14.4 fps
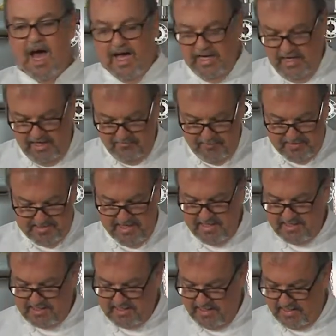I love
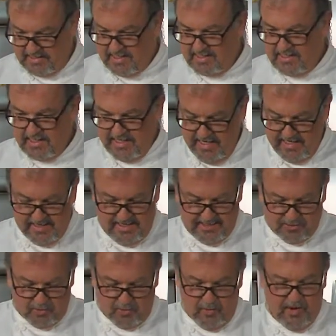potato sticks. As a kid,
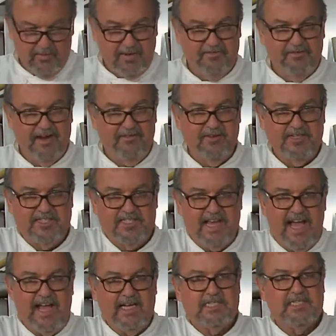these were one of my favorite
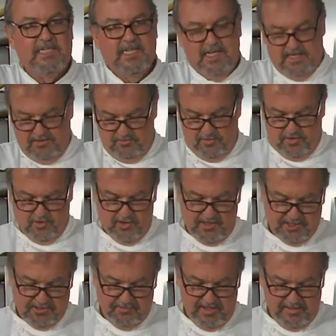snacks. We'll
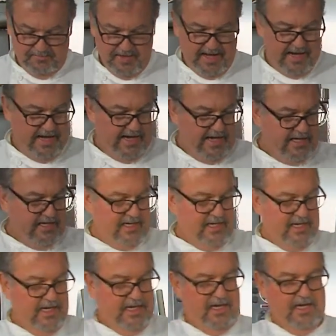crunch them up and
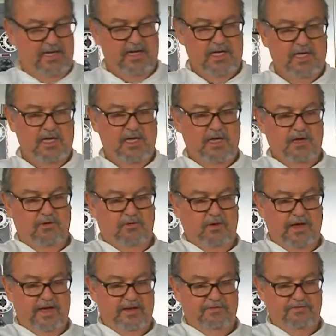we'll
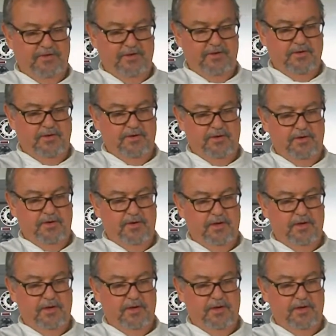add a few.